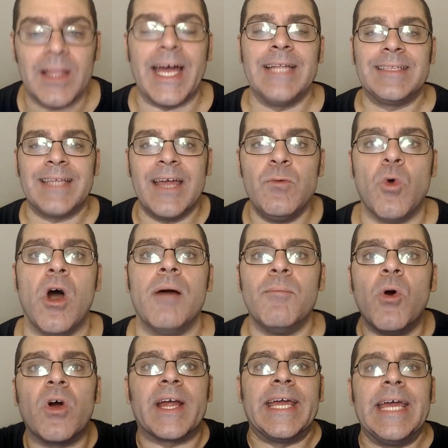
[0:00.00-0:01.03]
and they want
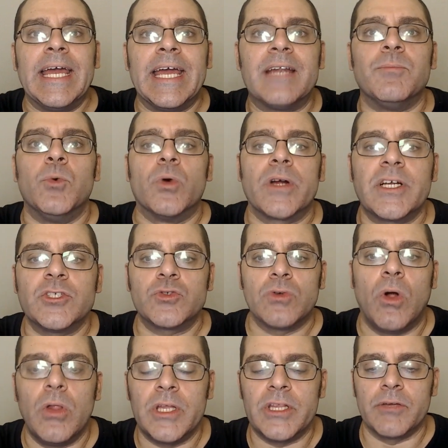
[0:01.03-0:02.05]
more hand, more
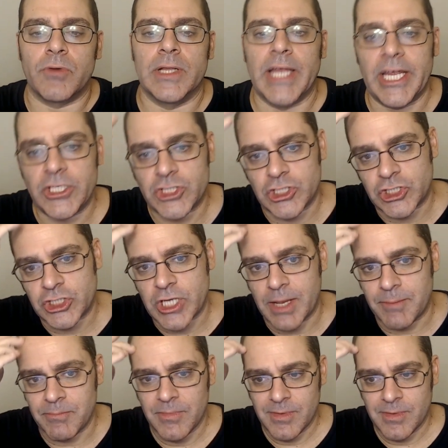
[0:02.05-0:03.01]
control in the relationship.